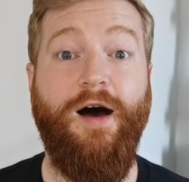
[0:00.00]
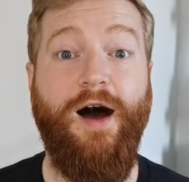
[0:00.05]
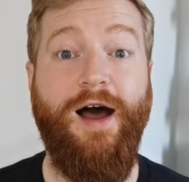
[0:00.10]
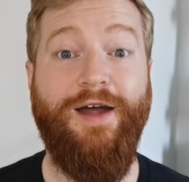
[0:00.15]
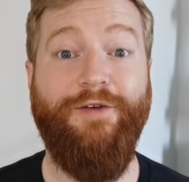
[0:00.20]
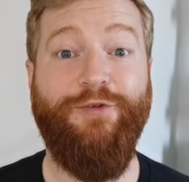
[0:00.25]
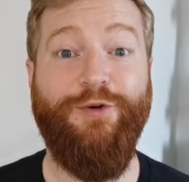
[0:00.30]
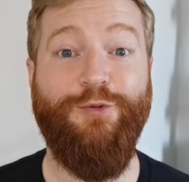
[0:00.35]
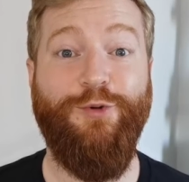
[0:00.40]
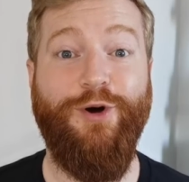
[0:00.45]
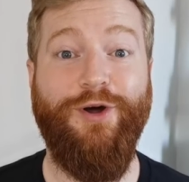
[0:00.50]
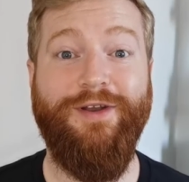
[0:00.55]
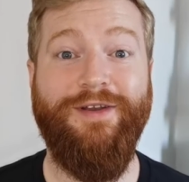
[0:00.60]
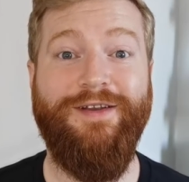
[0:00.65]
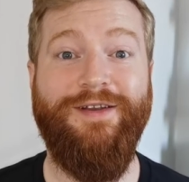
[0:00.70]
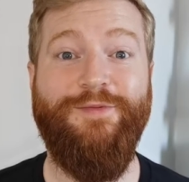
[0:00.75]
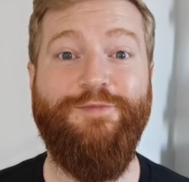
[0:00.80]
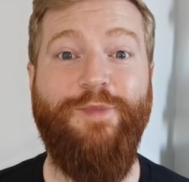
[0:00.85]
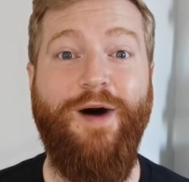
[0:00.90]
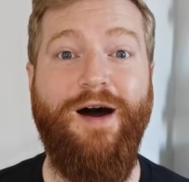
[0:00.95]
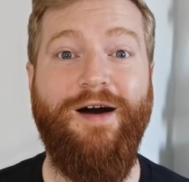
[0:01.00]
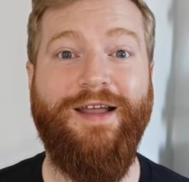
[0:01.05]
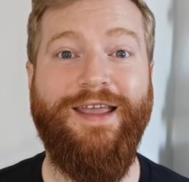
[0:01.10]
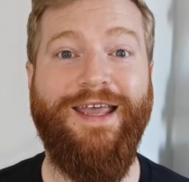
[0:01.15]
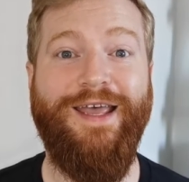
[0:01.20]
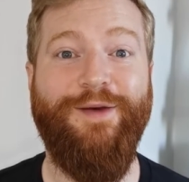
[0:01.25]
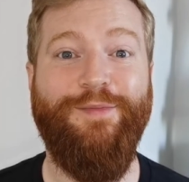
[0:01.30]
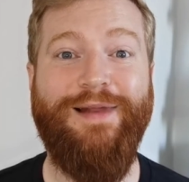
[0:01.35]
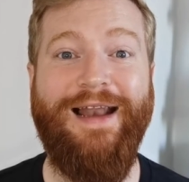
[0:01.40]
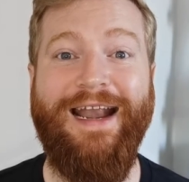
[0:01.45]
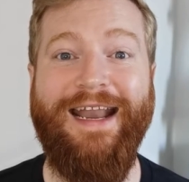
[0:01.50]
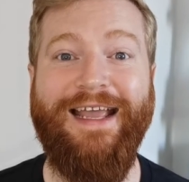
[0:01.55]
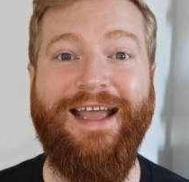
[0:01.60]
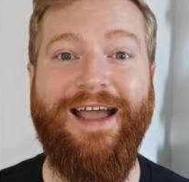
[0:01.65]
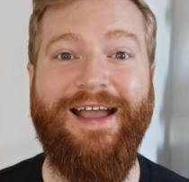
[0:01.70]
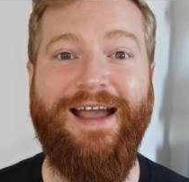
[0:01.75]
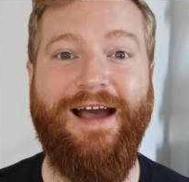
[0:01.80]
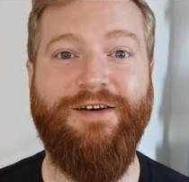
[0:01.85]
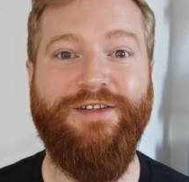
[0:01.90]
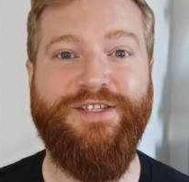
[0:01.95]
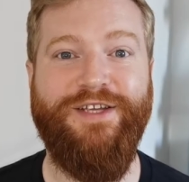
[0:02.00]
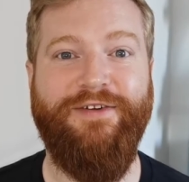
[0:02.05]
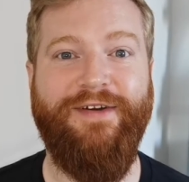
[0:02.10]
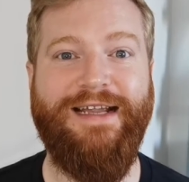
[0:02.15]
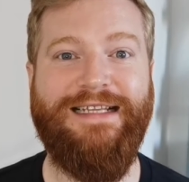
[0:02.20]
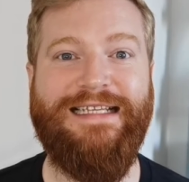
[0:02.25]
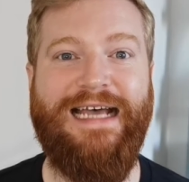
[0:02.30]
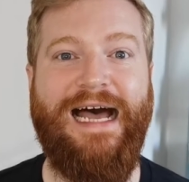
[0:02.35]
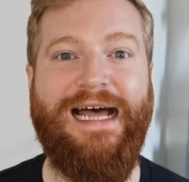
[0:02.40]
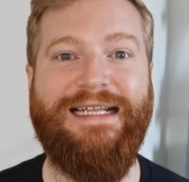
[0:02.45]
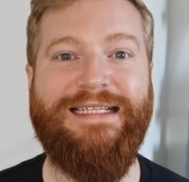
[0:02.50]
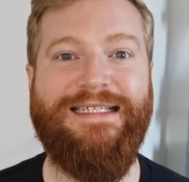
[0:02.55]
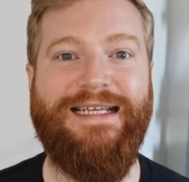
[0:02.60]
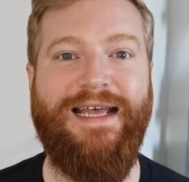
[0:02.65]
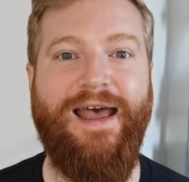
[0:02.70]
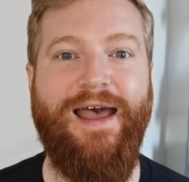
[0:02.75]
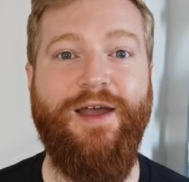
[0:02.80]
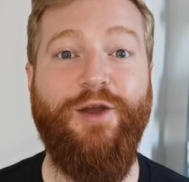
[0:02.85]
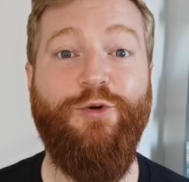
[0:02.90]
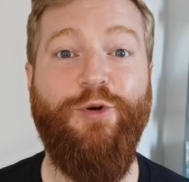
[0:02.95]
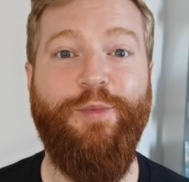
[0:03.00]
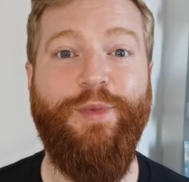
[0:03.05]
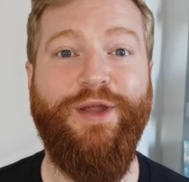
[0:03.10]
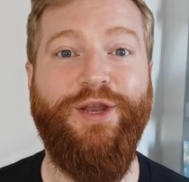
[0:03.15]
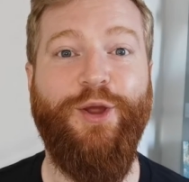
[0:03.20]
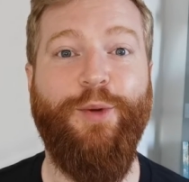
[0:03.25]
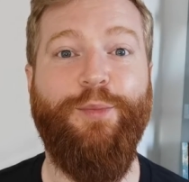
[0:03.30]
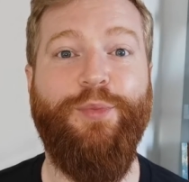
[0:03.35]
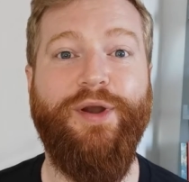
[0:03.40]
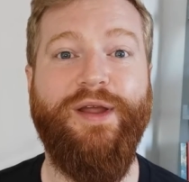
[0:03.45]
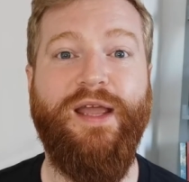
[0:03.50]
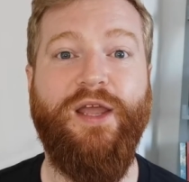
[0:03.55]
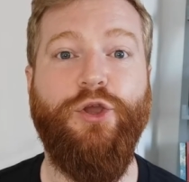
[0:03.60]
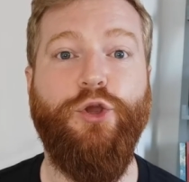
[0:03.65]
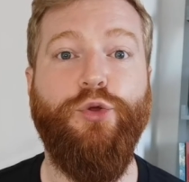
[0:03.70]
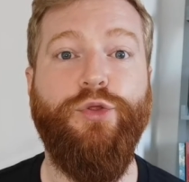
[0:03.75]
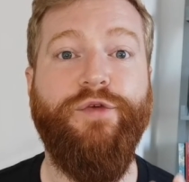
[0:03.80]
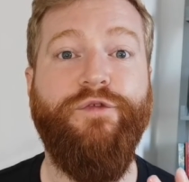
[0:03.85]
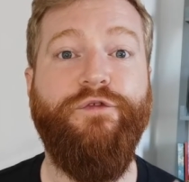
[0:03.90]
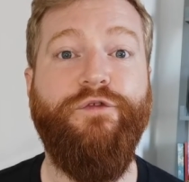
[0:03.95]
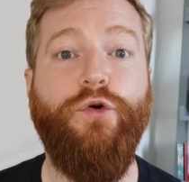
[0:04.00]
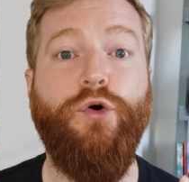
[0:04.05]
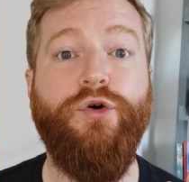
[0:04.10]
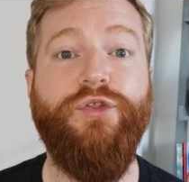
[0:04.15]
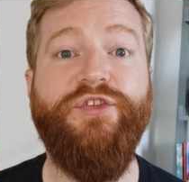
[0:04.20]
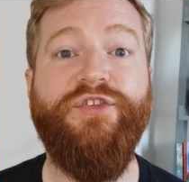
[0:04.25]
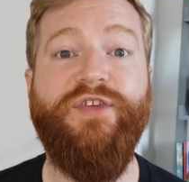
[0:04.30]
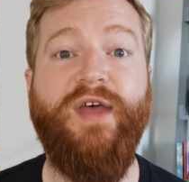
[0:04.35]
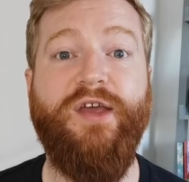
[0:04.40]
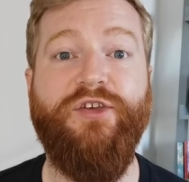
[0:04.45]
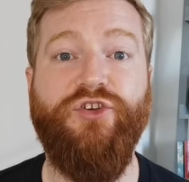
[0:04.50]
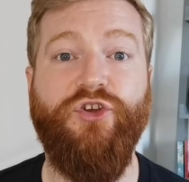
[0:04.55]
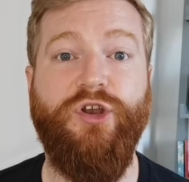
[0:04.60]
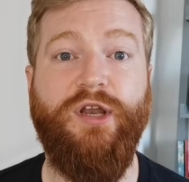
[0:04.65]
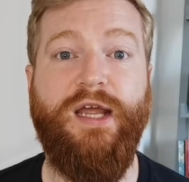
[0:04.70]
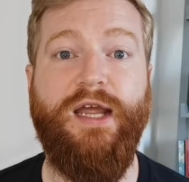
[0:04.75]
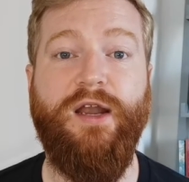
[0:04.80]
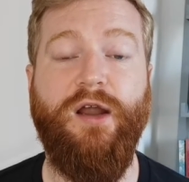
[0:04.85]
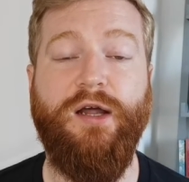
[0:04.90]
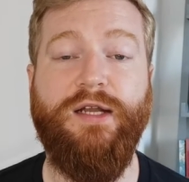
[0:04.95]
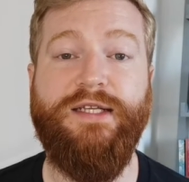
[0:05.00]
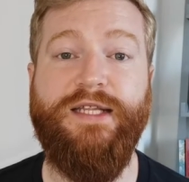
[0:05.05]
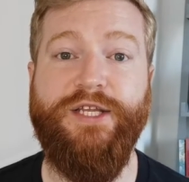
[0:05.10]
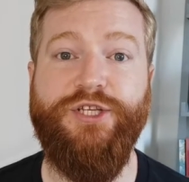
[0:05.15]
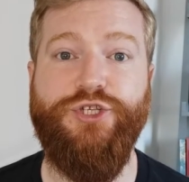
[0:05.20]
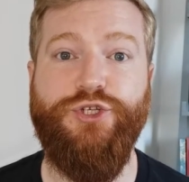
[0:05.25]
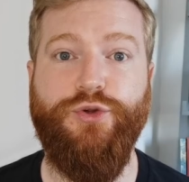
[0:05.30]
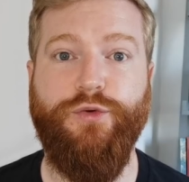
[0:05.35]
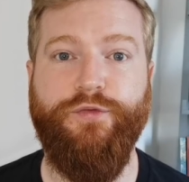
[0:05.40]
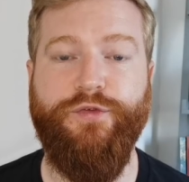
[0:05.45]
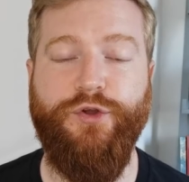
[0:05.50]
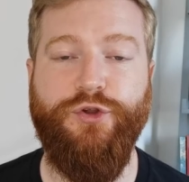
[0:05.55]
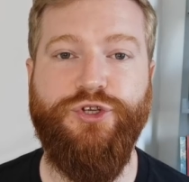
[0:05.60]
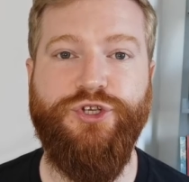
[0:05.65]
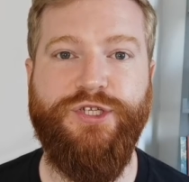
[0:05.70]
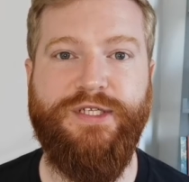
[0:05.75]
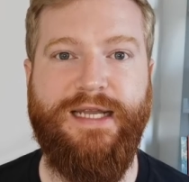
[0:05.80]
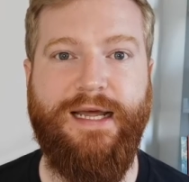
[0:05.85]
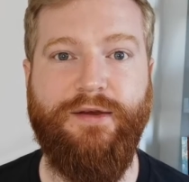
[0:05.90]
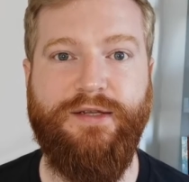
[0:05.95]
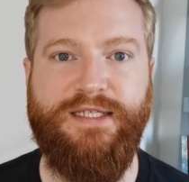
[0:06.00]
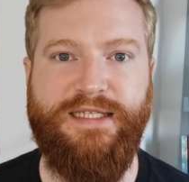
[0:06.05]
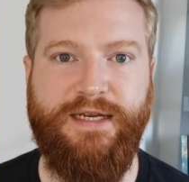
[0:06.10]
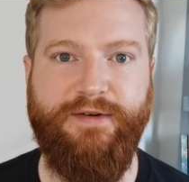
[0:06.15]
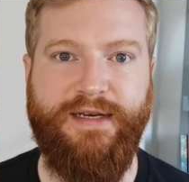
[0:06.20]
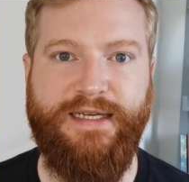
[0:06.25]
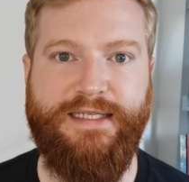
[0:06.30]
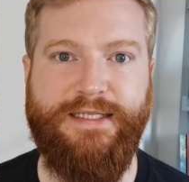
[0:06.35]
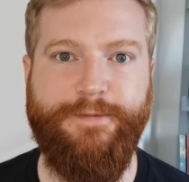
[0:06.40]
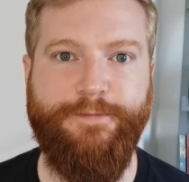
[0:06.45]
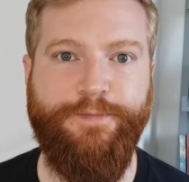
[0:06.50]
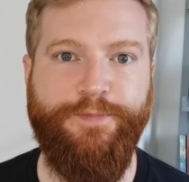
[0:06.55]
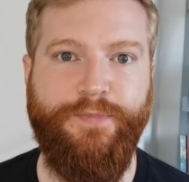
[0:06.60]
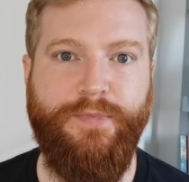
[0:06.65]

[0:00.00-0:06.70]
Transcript: Hi everyone, Mark here, Planning Account Director at equimedia, bringing you the fourth session in our Digital Futures Now series.